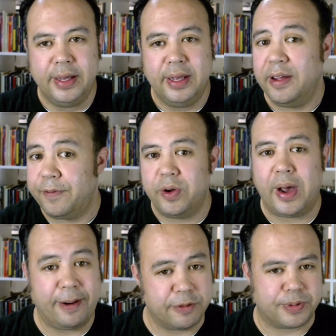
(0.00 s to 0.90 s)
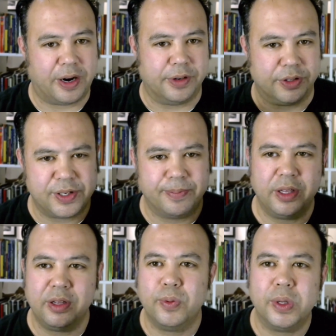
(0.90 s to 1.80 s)
If you have a preference,
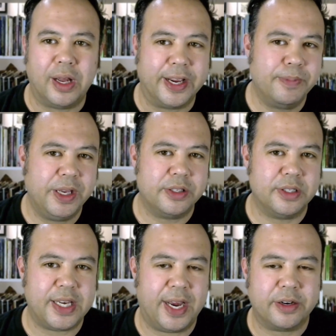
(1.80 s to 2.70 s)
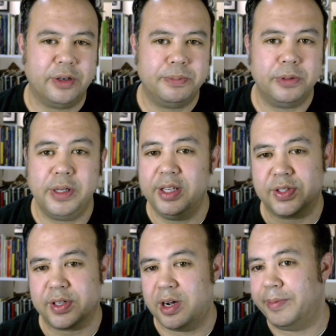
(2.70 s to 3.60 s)
something you would like me to tackle,
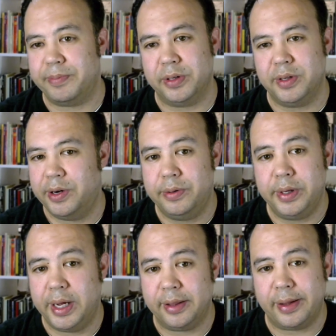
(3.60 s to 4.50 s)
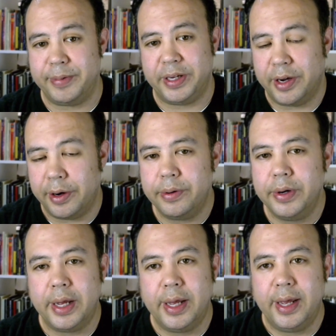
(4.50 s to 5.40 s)
please comment below and let me know.
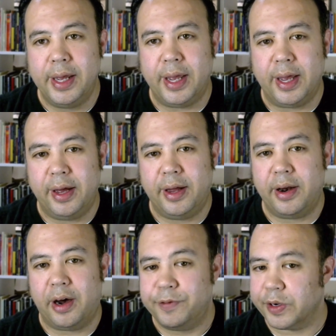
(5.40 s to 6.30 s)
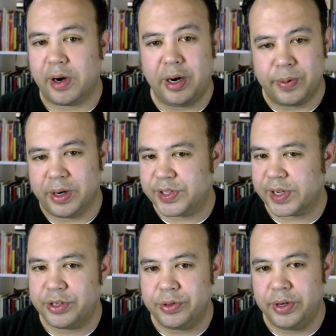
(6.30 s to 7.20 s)
And I'll figure out where to
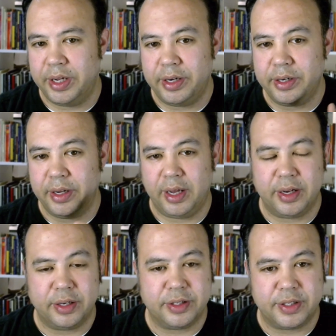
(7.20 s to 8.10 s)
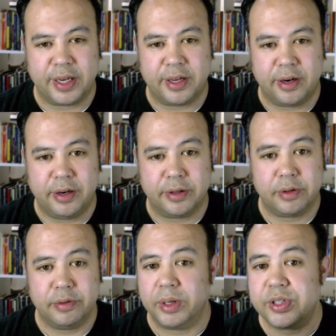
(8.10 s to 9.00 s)
schedule it in and to take it on.
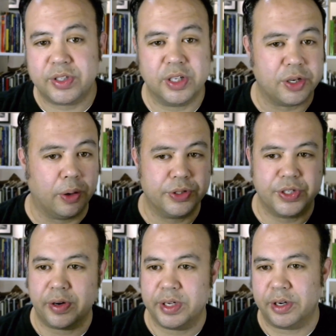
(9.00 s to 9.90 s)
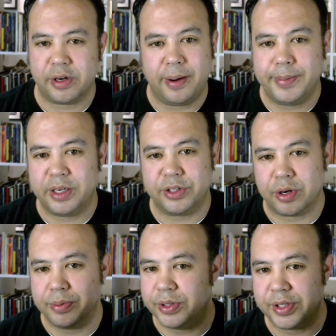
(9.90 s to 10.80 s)
This whole series on combat
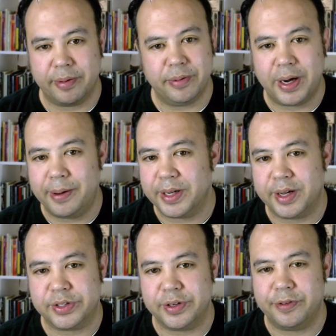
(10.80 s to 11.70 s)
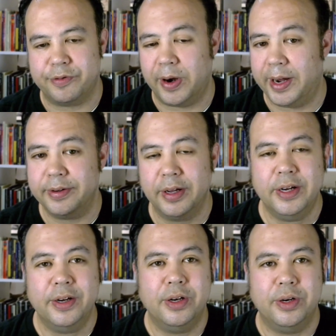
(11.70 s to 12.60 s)
descriptions came about because of a friend
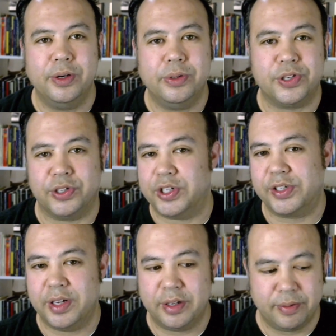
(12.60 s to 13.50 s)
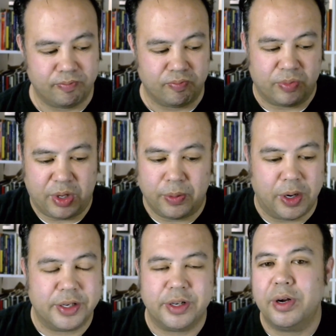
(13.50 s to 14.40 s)
who suggested he
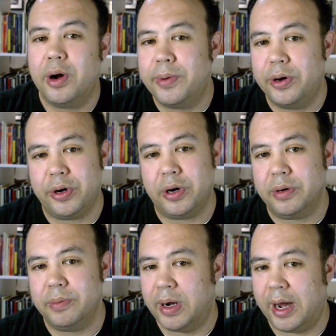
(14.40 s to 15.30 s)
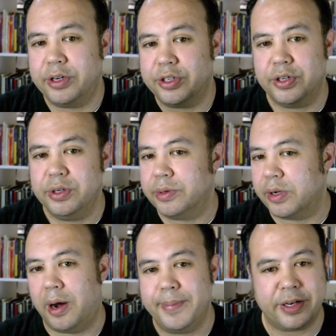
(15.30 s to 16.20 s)
wanted to know more how to do
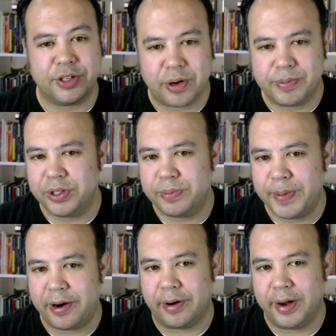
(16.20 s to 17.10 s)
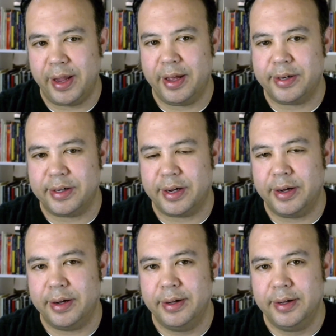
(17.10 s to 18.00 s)
combat descriptions better. And
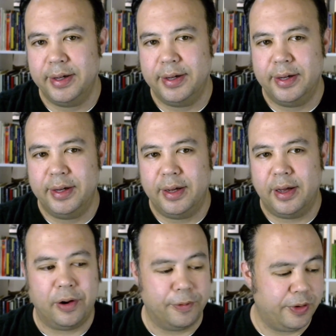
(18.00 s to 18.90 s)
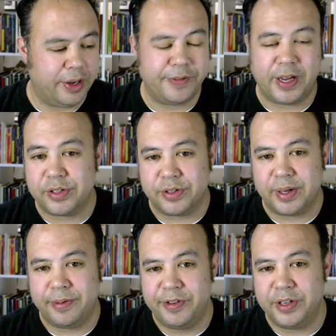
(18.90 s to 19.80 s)
hopefully I've answered
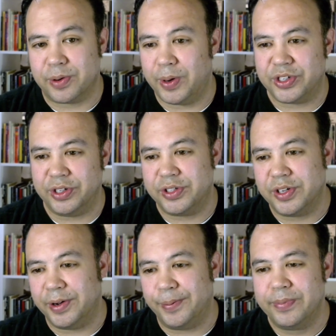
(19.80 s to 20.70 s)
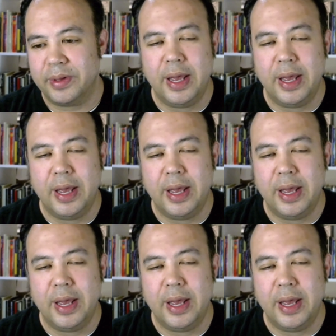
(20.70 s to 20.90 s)
some of his questions too.